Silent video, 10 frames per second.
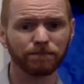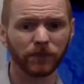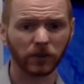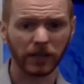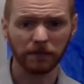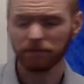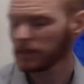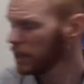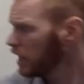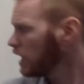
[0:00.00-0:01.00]
Okay?
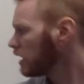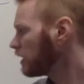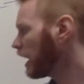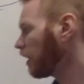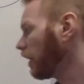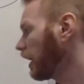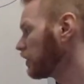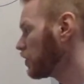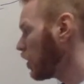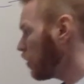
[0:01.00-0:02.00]
Now, I
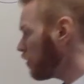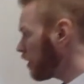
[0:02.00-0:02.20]
know